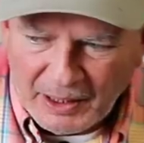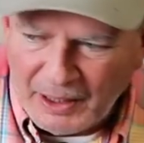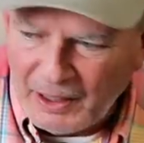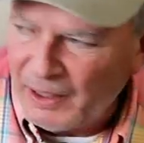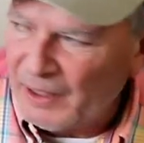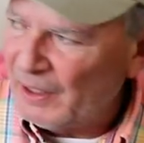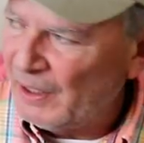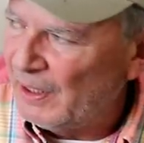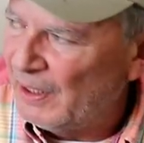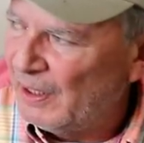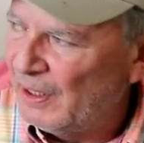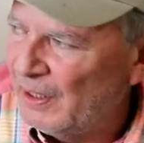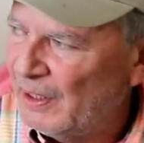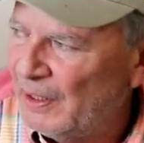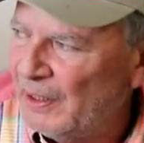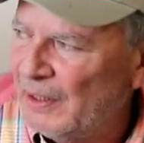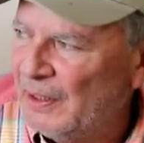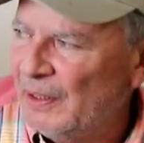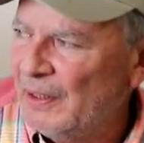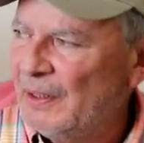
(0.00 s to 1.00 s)

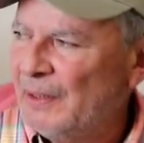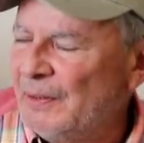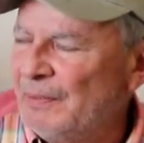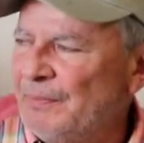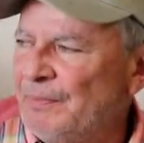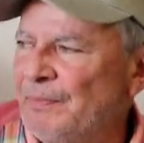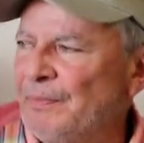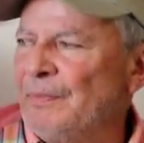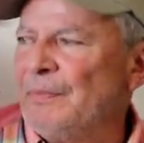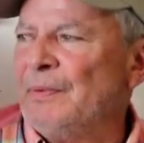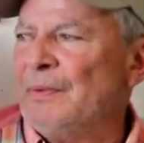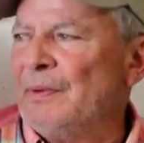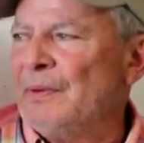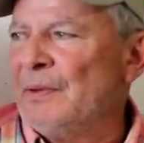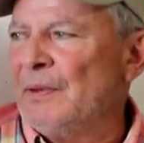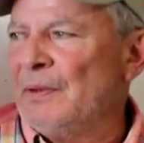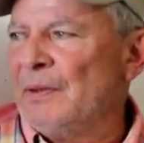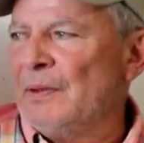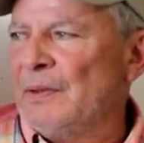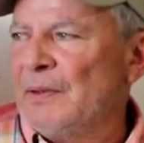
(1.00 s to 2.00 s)

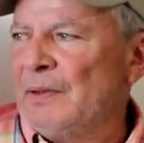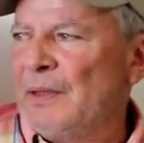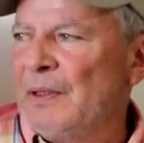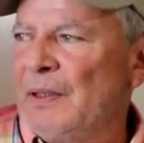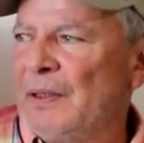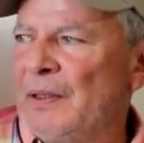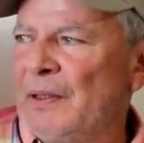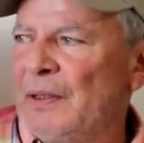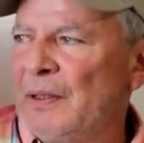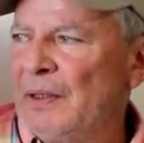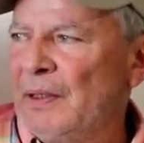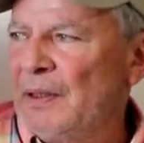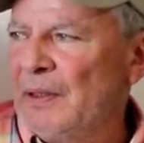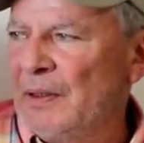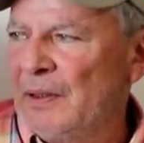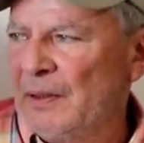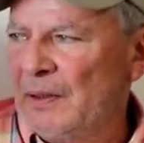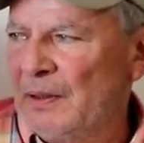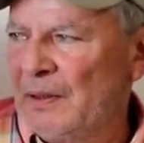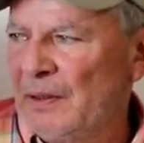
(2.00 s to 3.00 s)

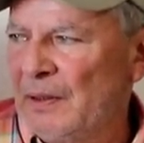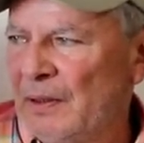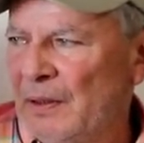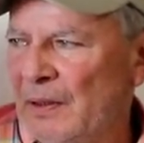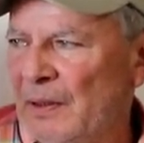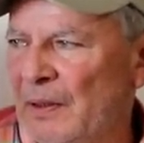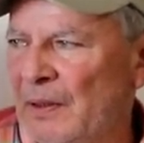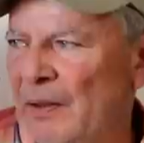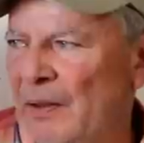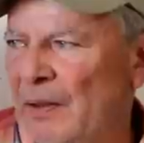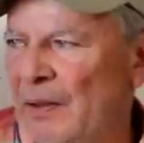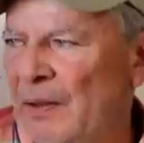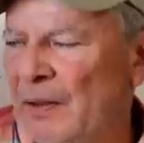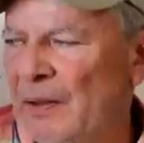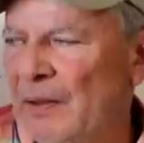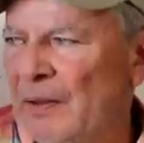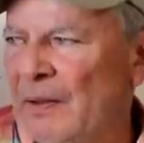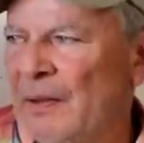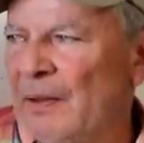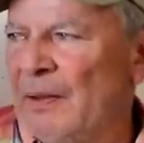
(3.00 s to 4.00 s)

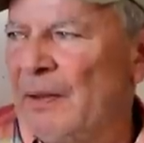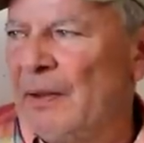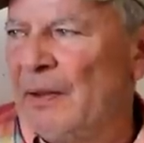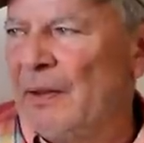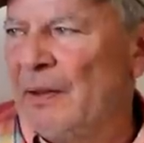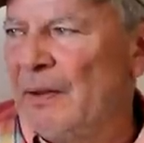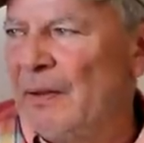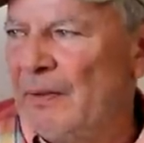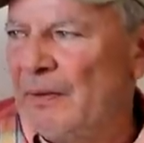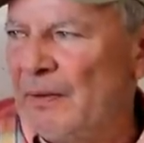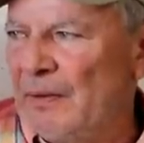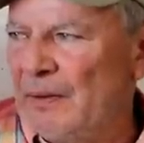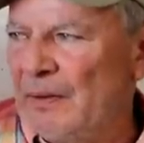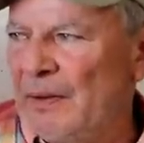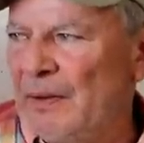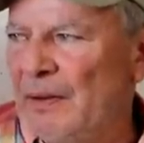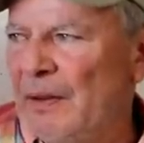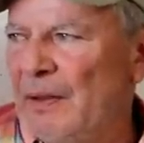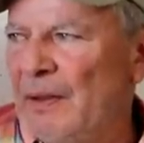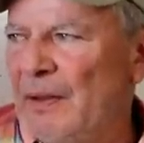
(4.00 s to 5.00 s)

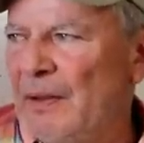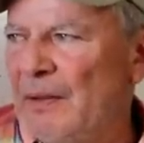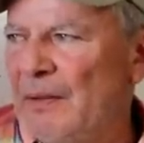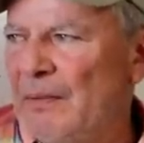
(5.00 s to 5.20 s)
No words are spoken by the person on screen.